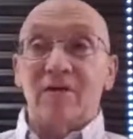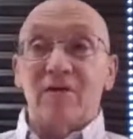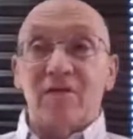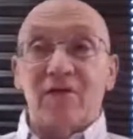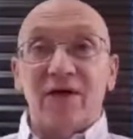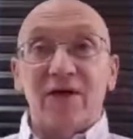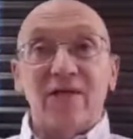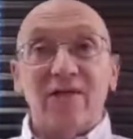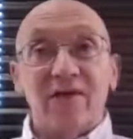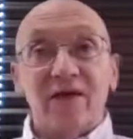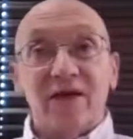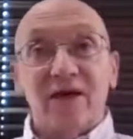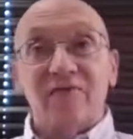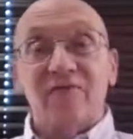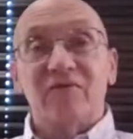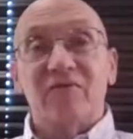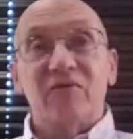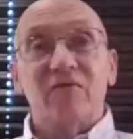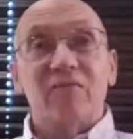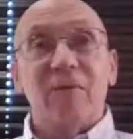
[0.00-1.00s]
Then the
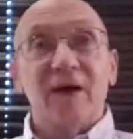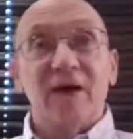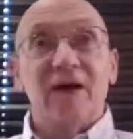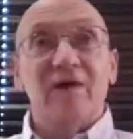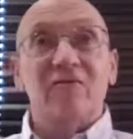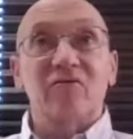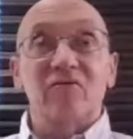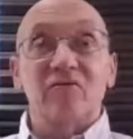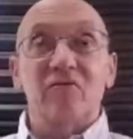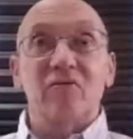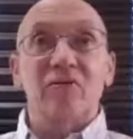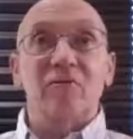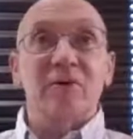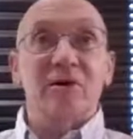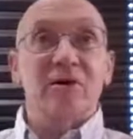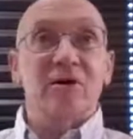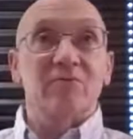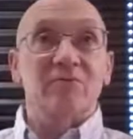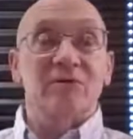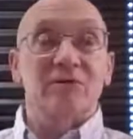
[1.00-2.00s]
Eightfold Path truly
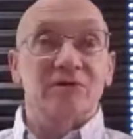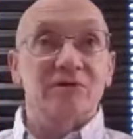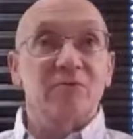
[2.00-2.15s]
becomes an